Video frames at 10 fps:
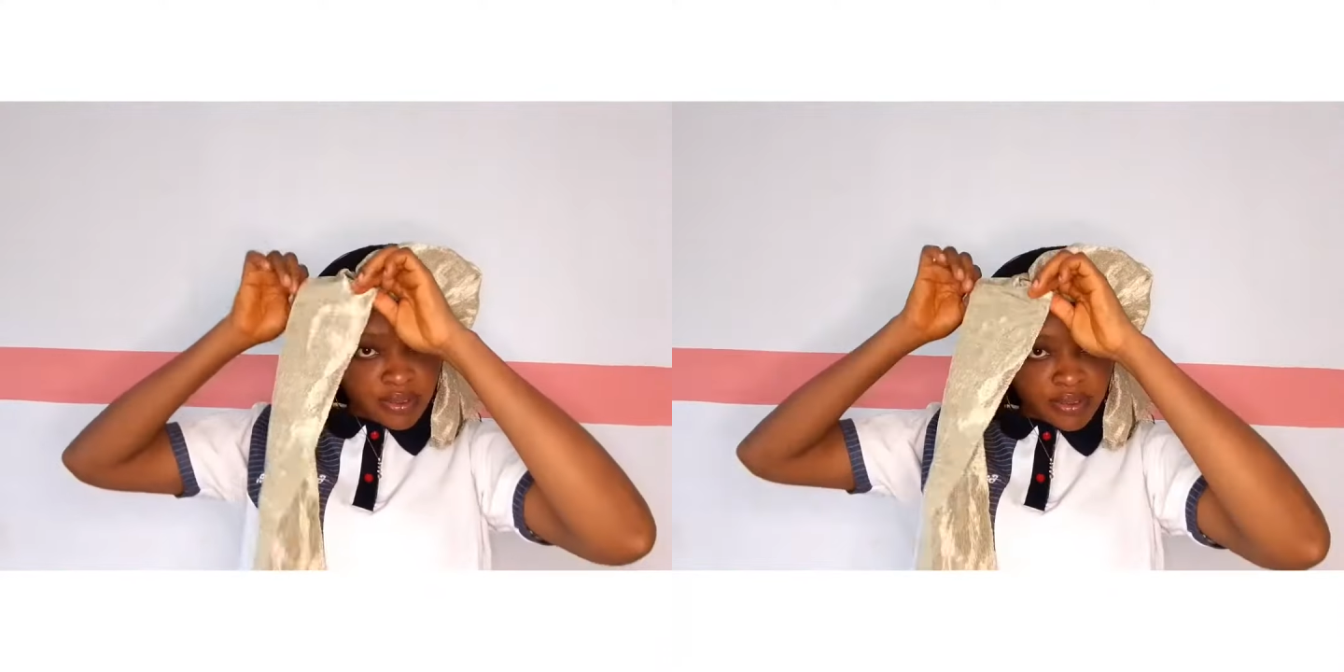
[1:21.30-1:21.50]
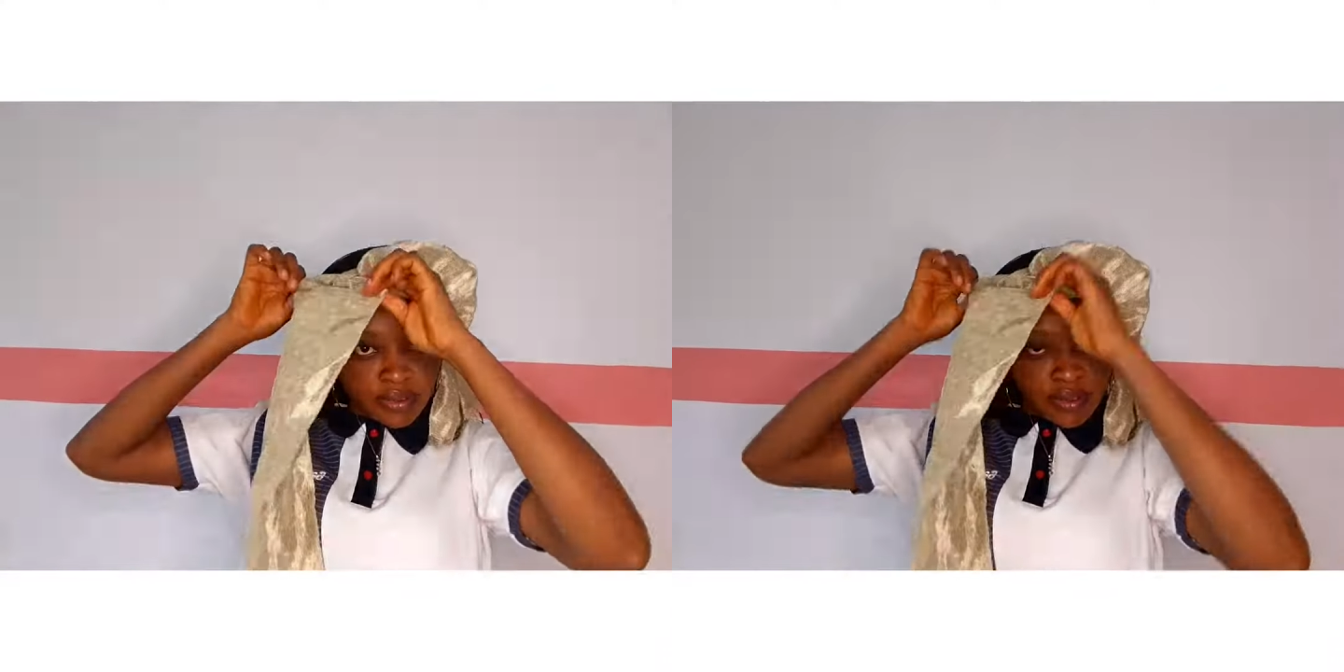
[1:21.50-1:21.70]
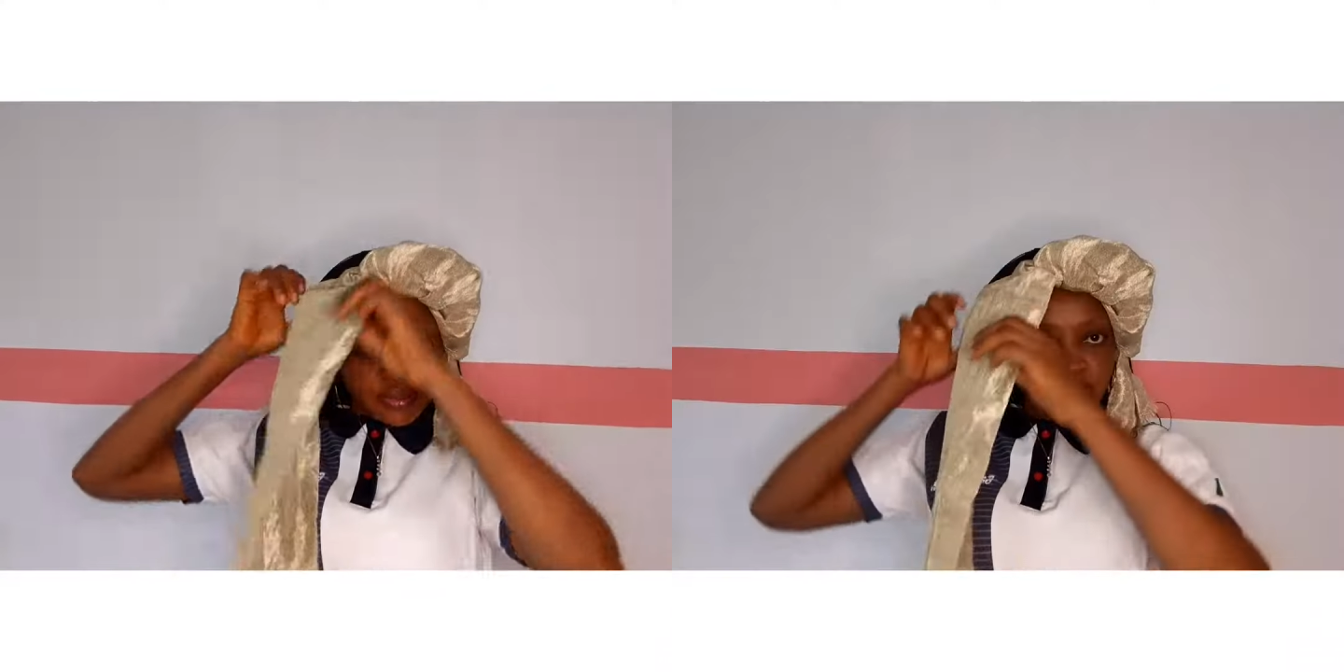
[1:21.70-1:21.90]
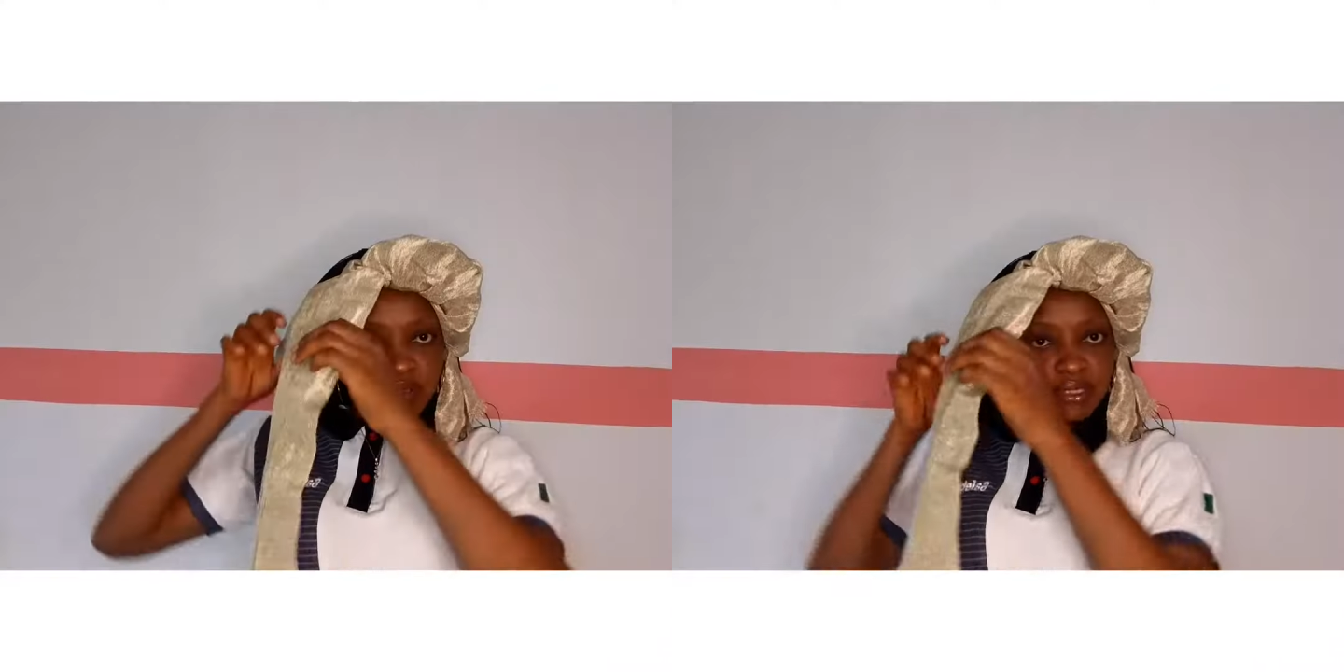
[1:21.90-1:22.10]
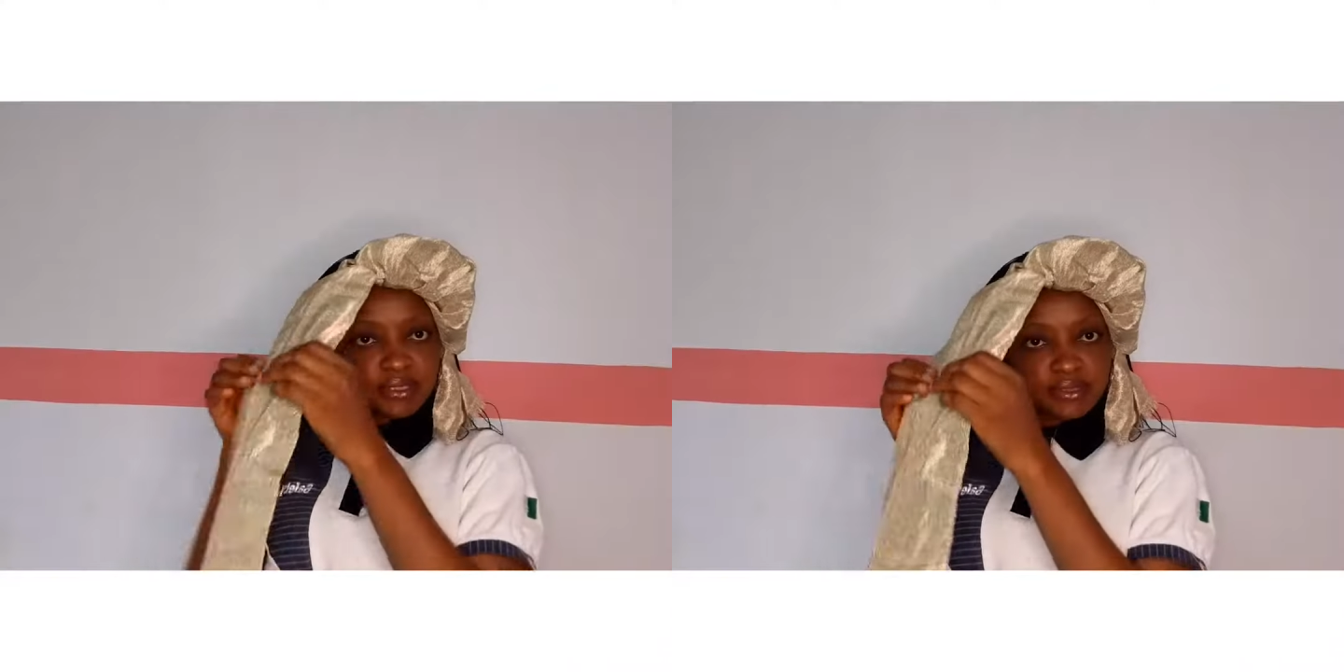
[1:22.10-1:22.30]
I'll go for
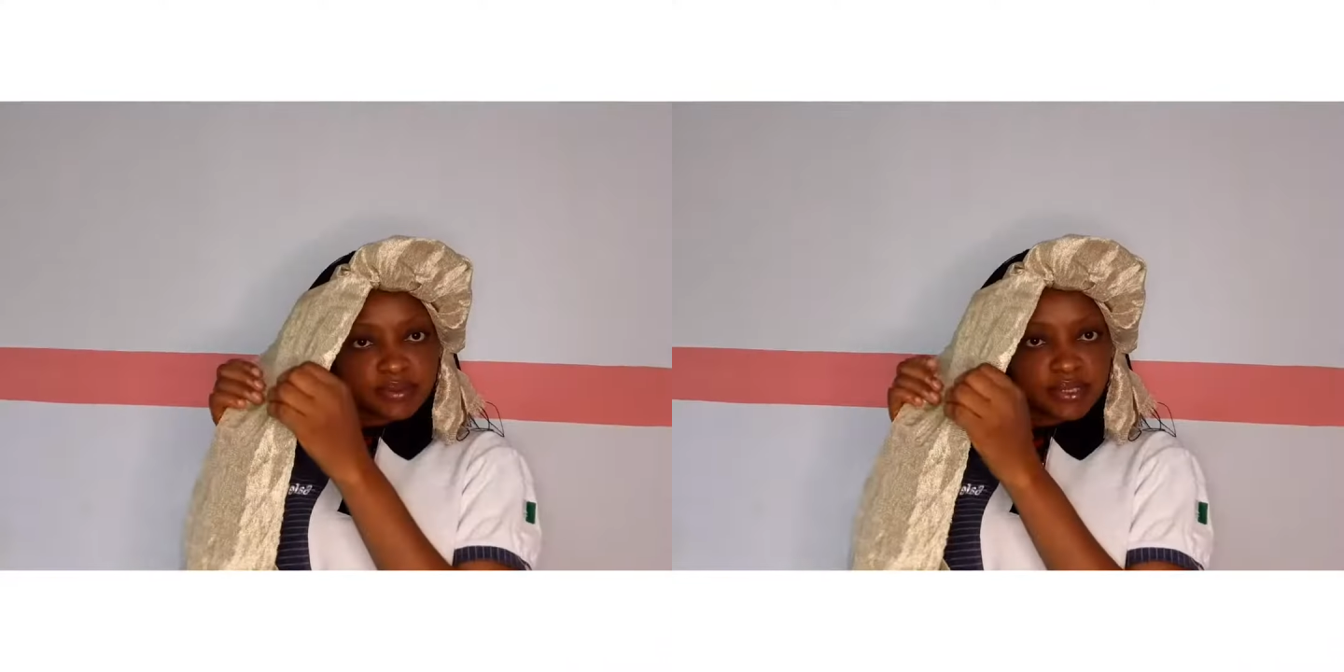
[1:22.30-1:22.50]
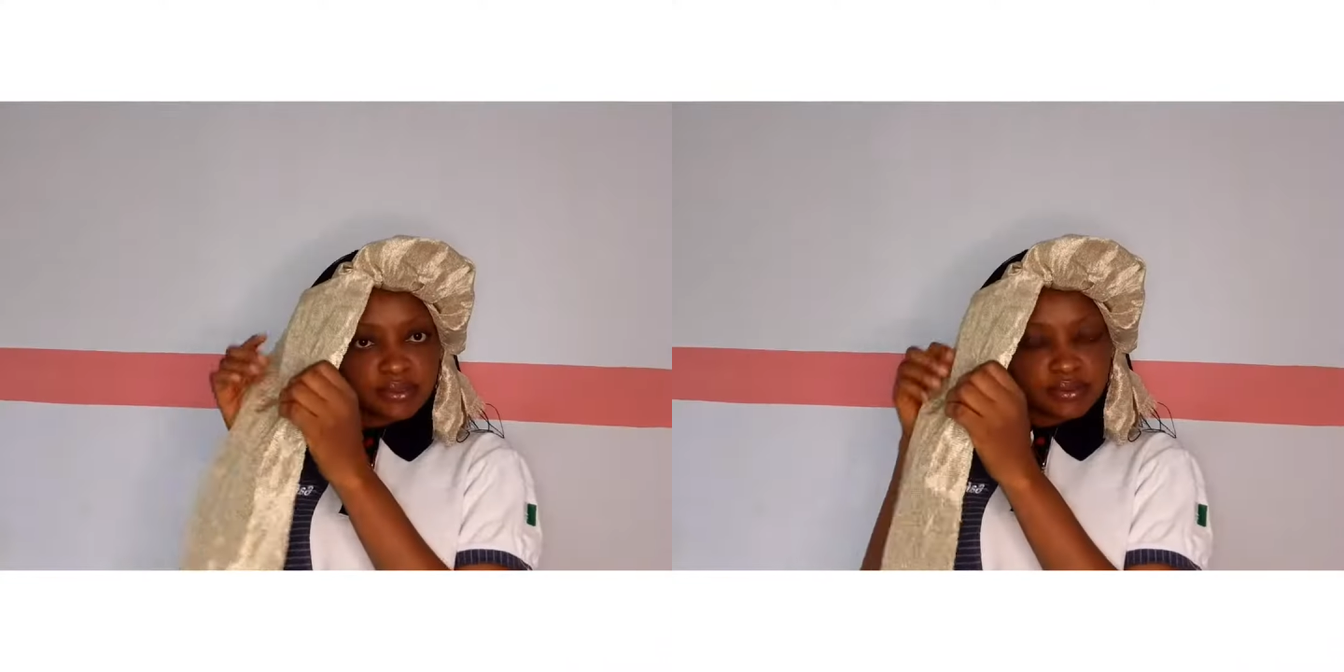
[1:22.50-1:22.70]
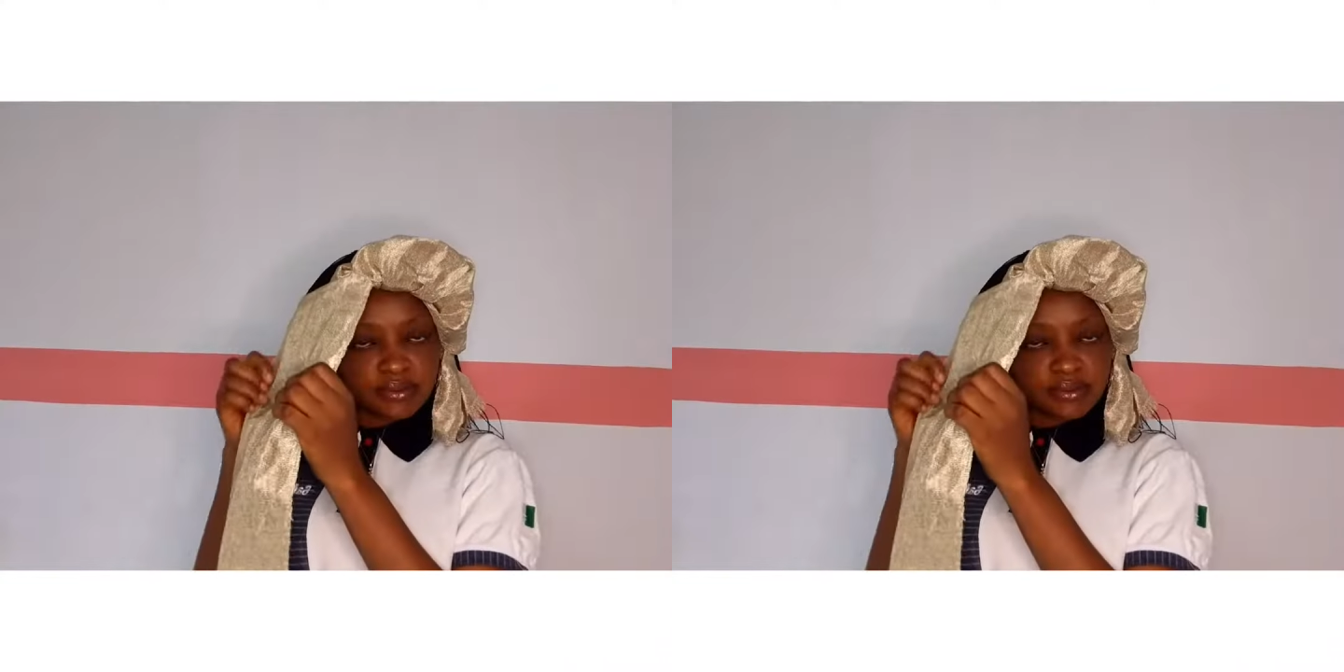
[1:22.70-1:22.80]
the other one